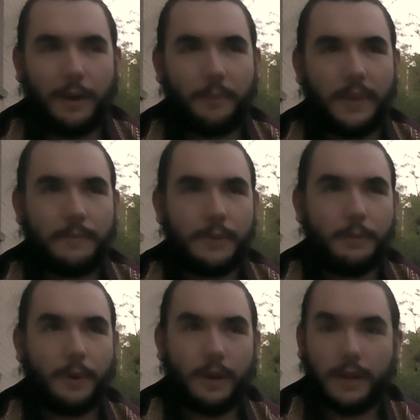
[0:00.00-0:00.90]
If
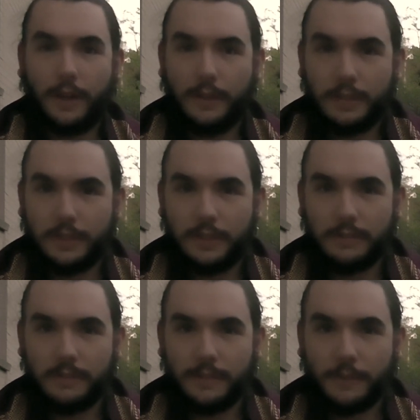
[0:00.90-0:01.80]
you are a college
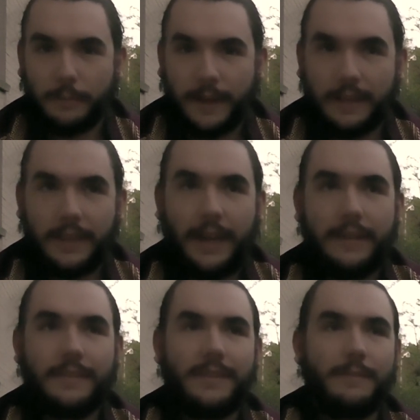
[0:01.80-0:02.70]
student, if you're in my
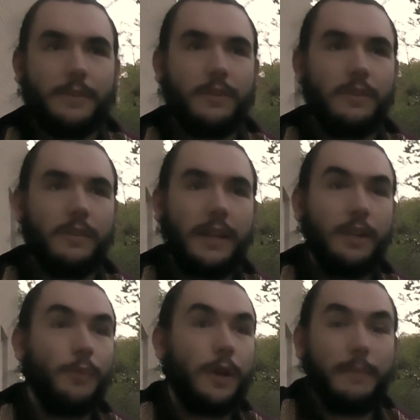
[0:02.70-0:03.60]
class, if you're
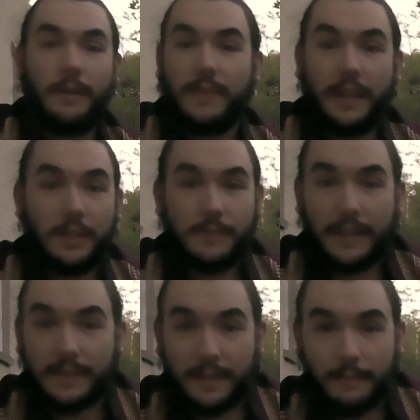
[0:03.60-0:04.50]
anyone above the age of
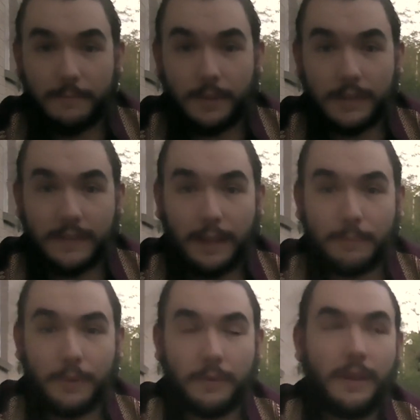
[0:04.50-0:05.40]
18, for
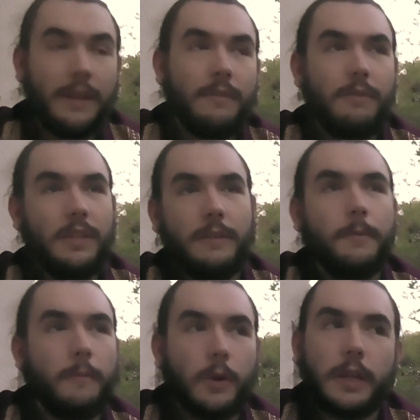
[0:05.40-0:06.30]
example, really if
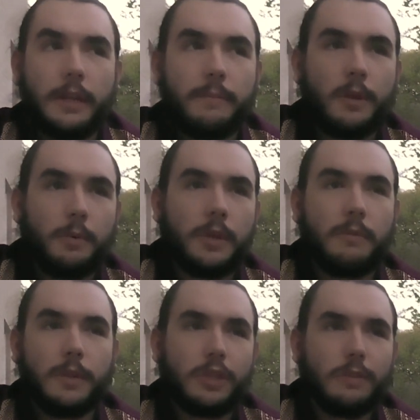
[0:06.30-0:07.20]
you've already hit puberty,
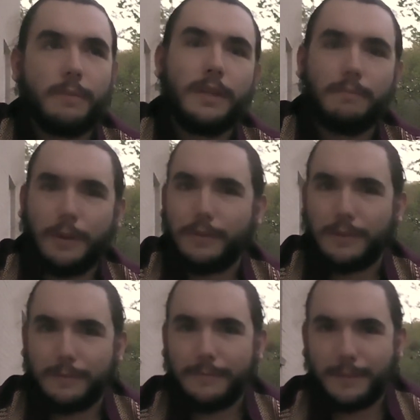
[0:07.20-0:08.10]
which should be most
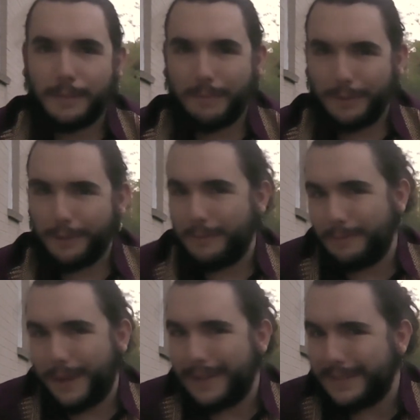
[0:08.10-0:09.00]
of the people who
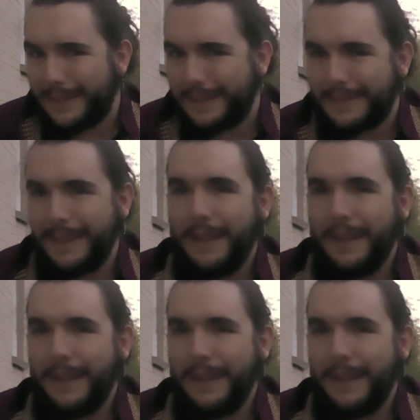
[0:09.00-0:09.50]
watch this,